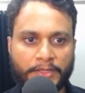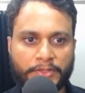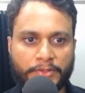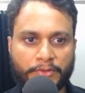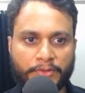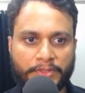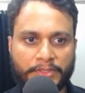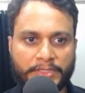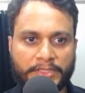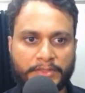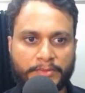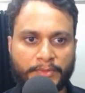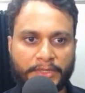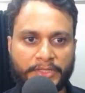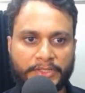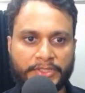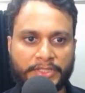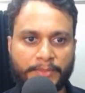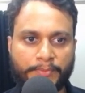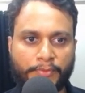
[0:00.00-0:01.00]
So this is
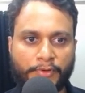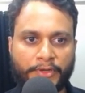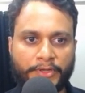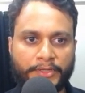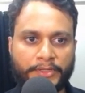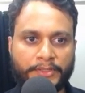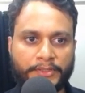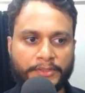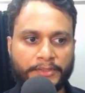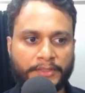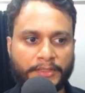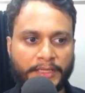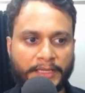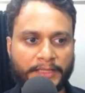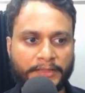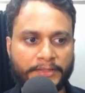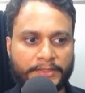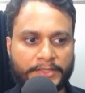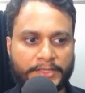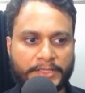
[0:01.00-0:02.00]
my J pointer
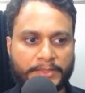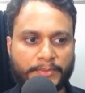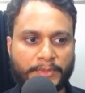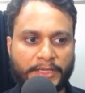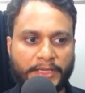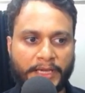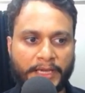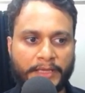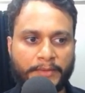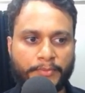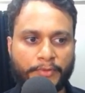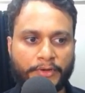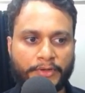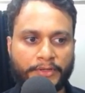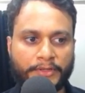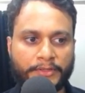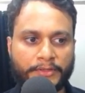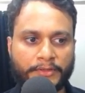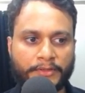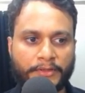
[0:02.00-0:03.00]
and this is my I
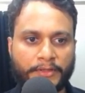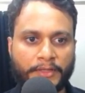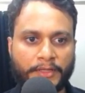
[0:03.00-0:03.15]
pointer.